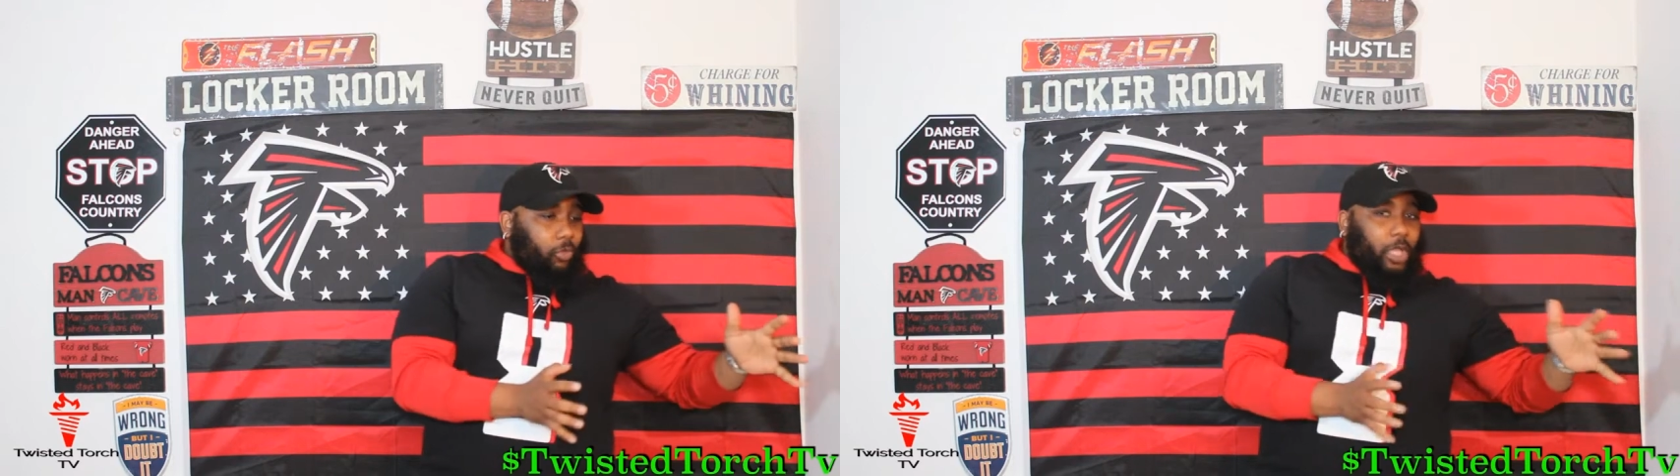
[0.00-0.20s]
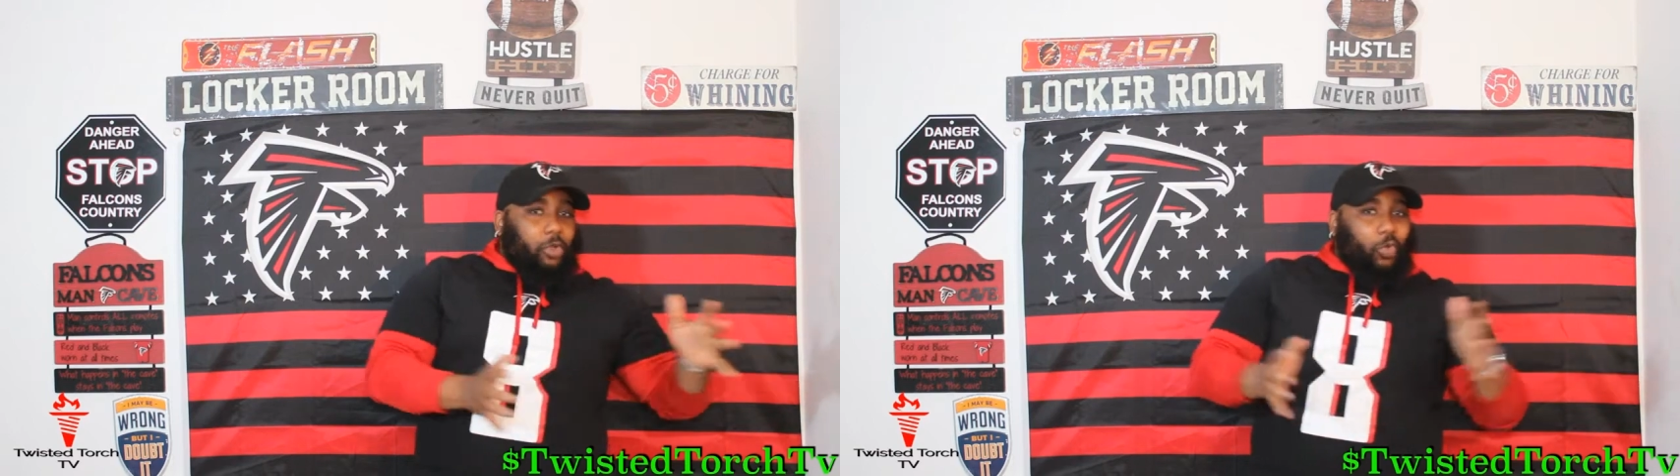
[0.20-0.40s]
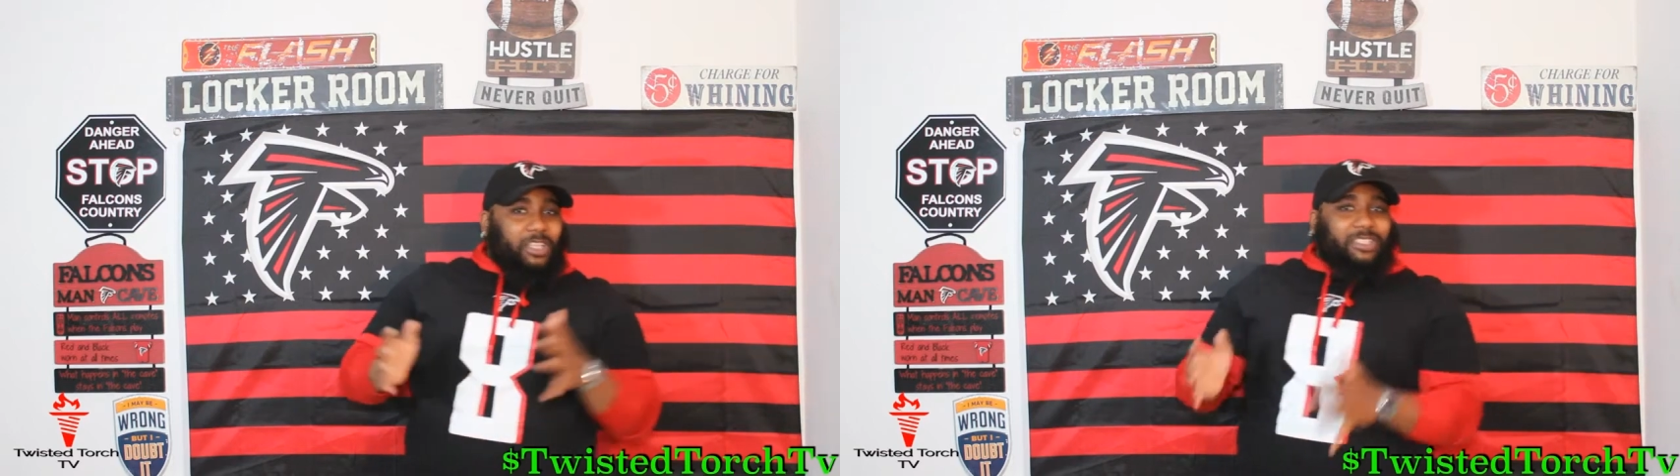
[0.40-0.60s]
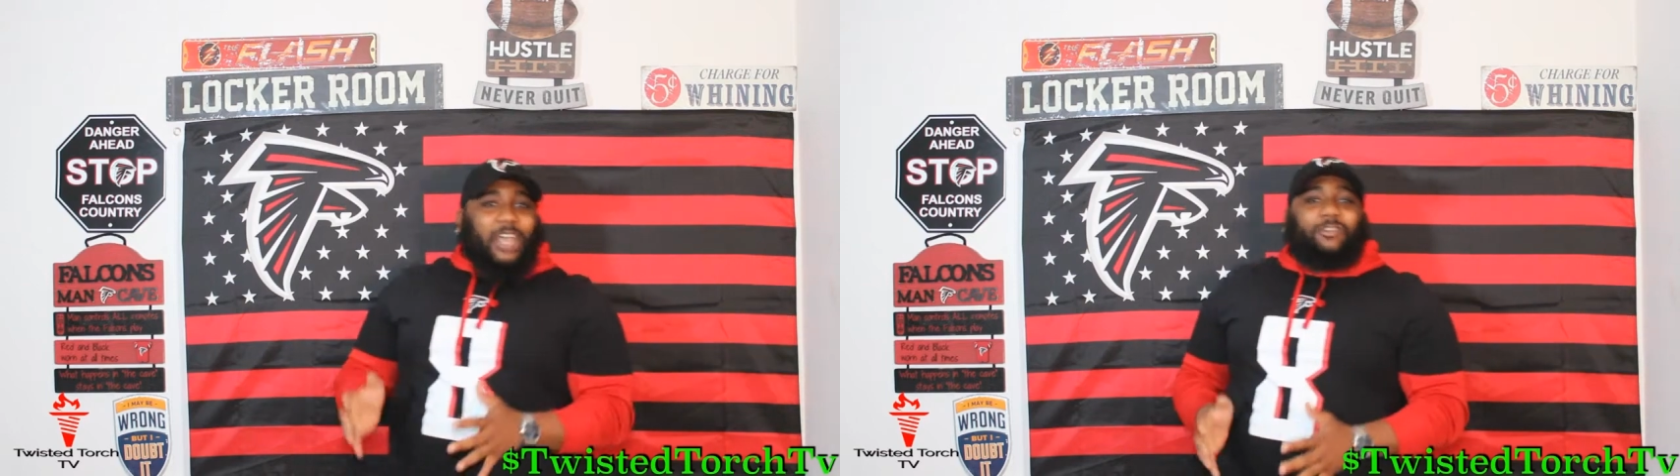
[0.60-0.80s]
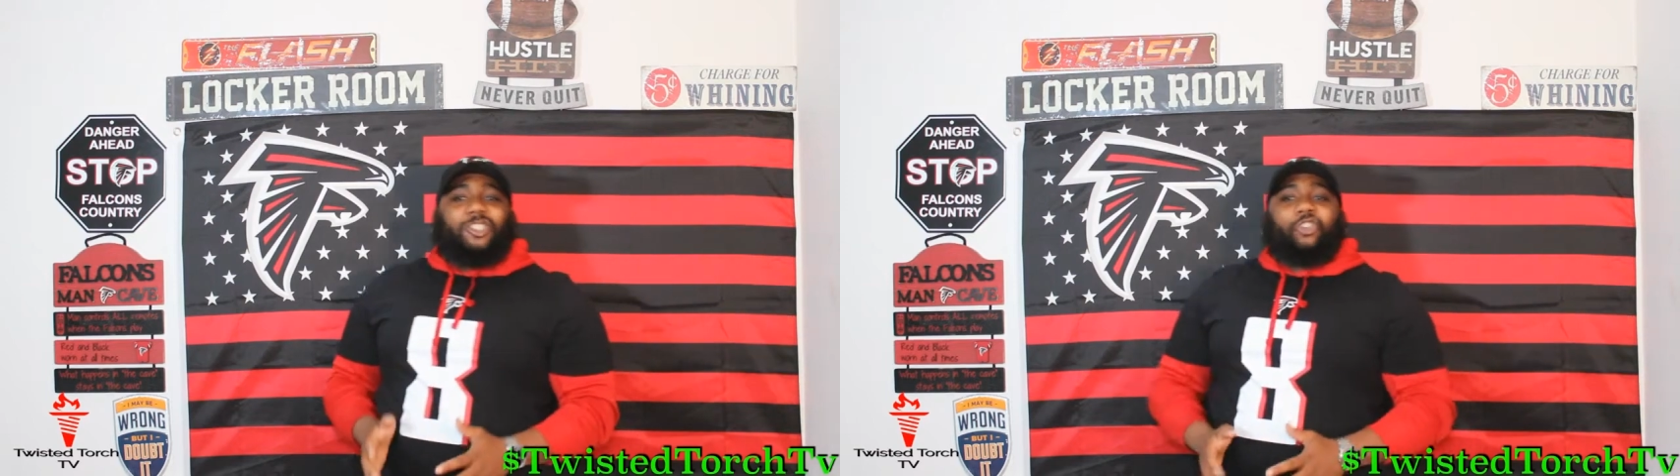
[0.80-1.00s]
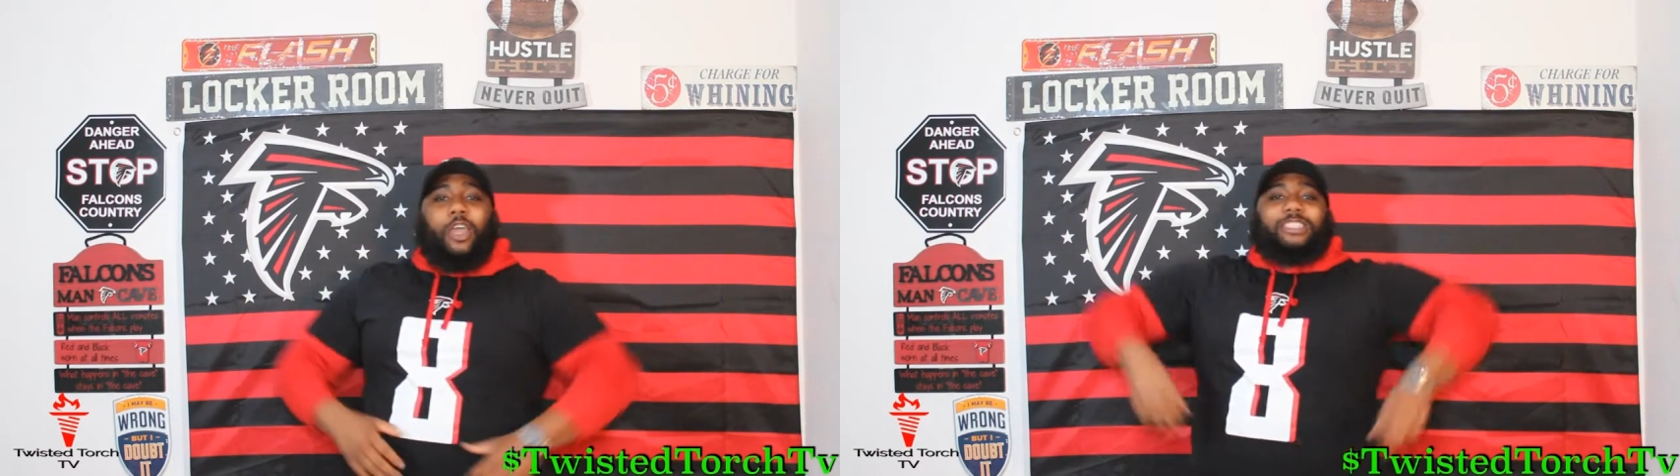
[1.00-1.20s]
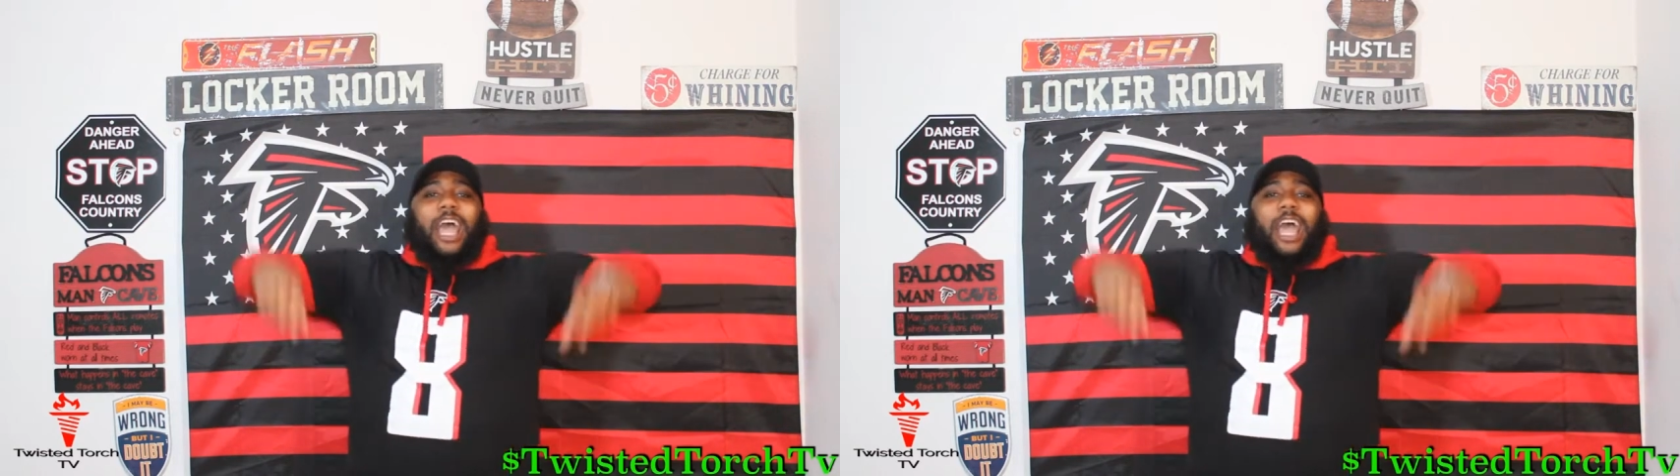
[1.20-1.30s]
three to week seven stretch,